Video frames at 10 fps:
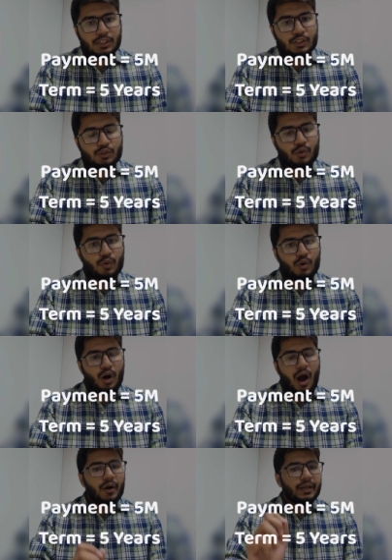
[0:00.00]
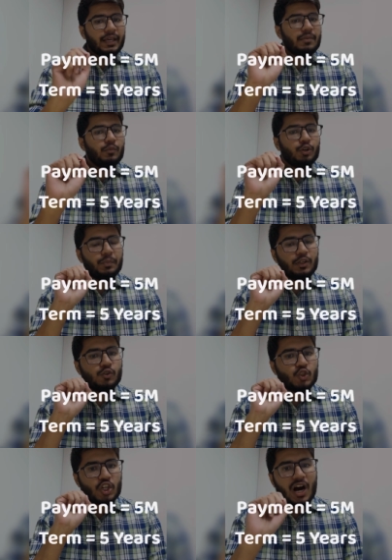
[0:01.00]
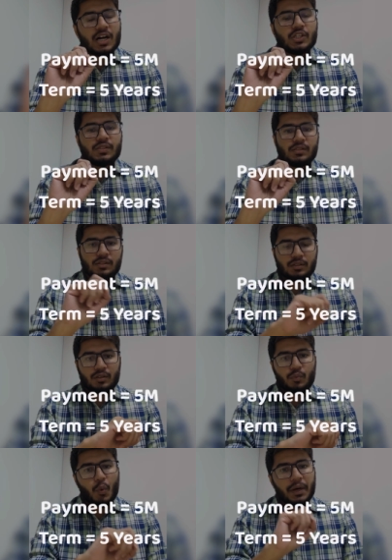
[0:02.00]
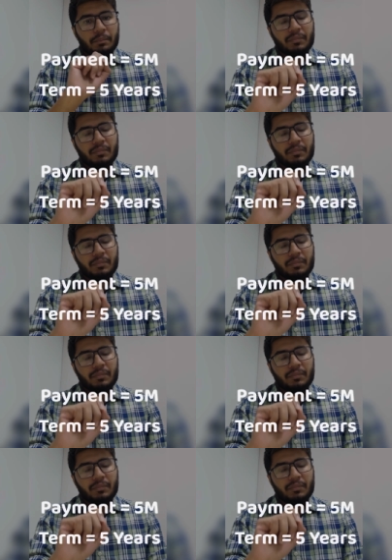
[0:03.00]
so our aim would be to charge 1